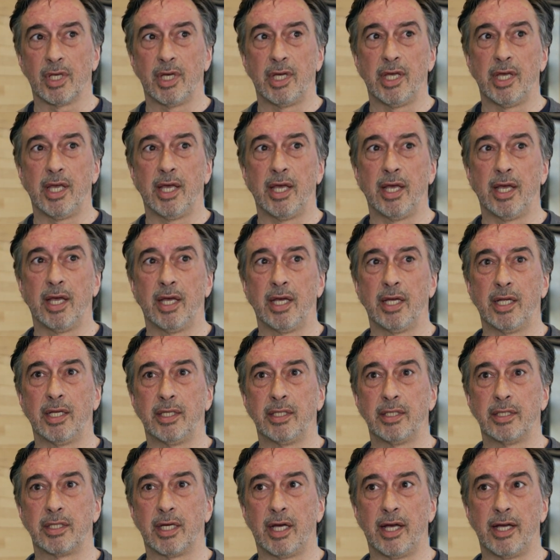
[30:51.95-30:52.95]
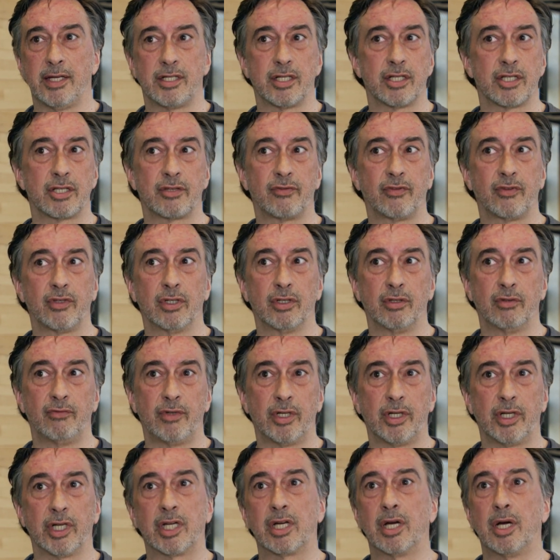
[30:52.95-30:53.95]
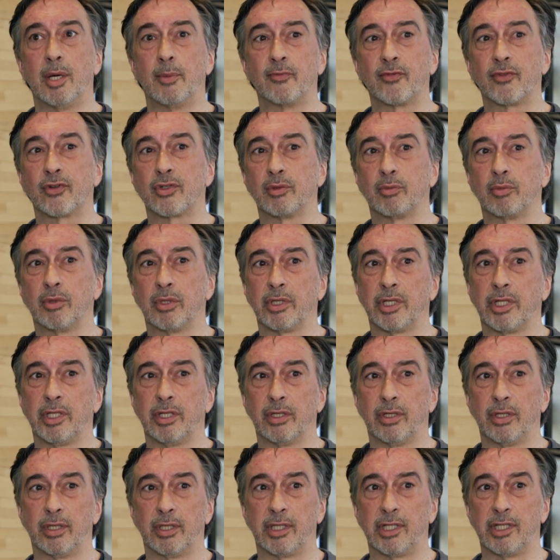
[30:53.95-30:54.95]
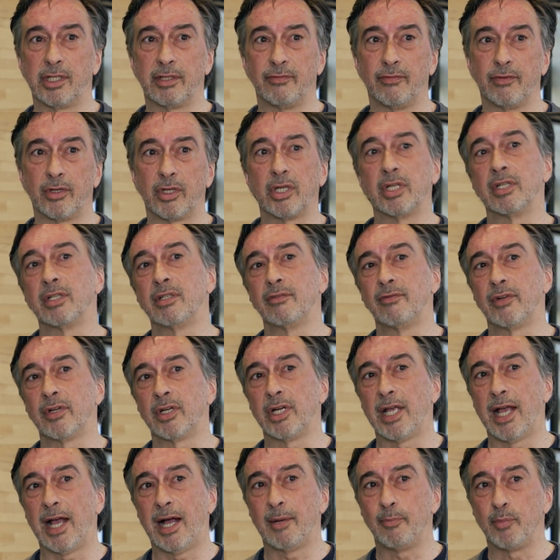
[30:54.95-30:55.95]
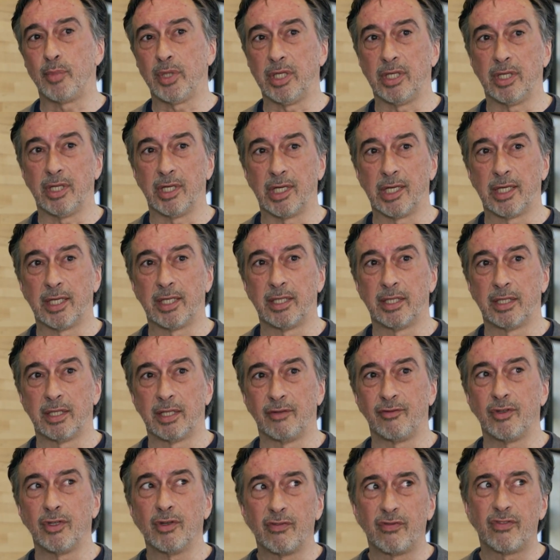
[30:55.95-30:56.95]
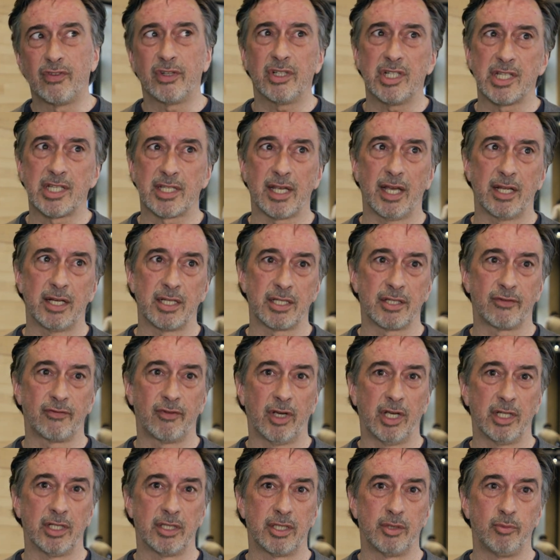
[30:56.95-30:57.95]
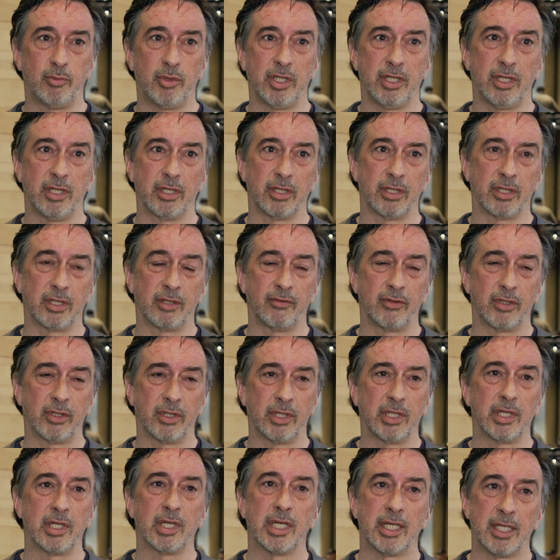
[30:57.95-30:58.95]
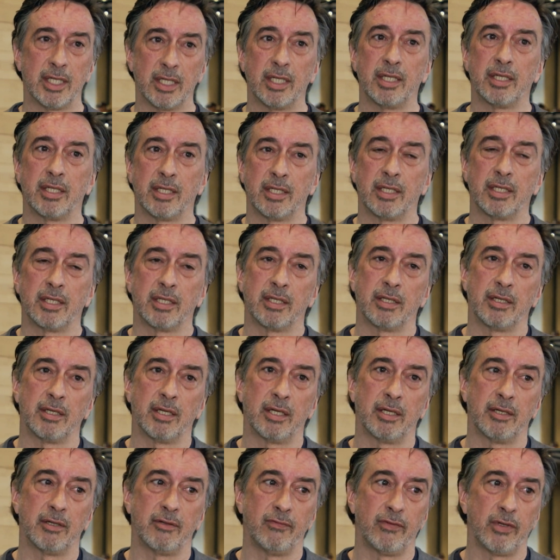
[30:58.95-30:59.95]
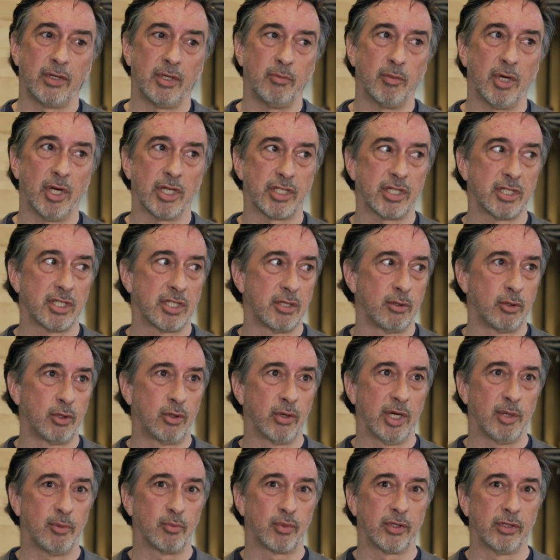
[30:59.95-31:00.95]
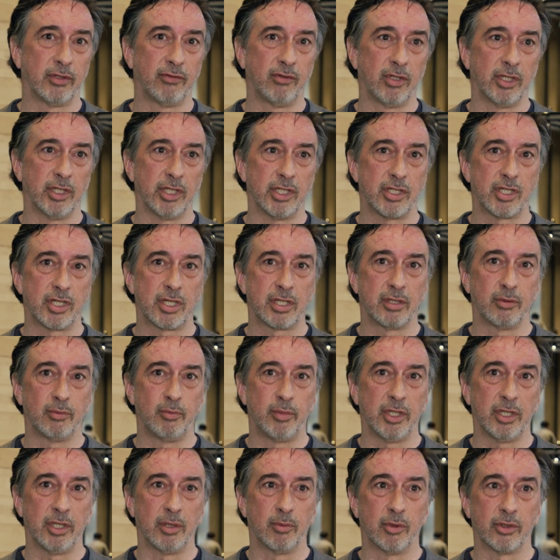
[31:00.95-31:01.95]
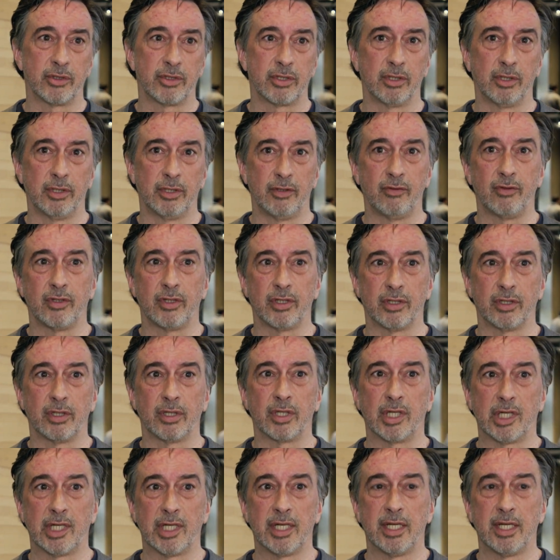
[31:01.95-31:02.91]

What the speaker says: And I just feel very comfortable here and very, very happy. Feel very satisfied to be here, very much. It's a great privilege to be able to live here.